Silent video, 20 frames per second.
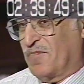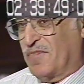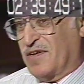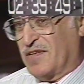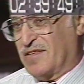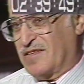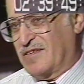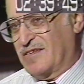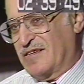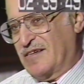But
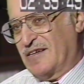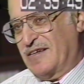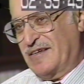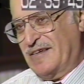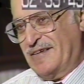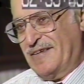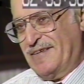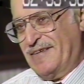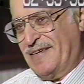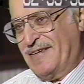
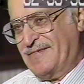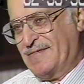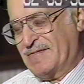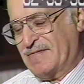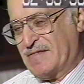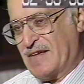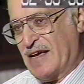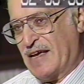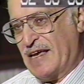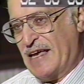
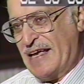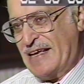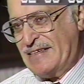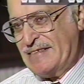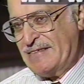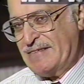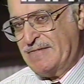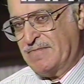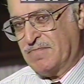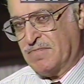I guess
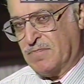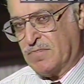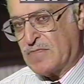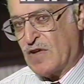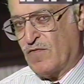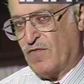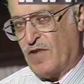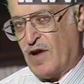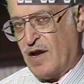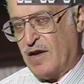
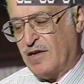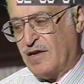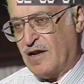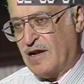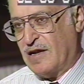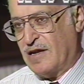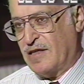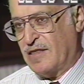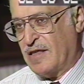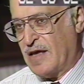
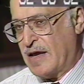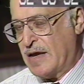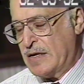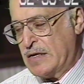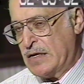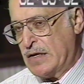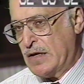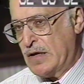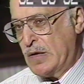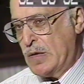finally they
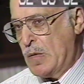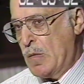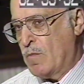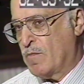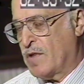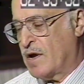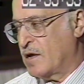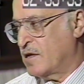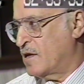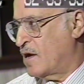
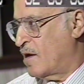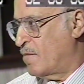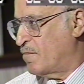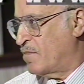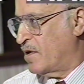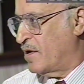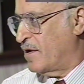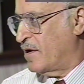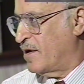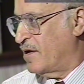made up
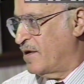and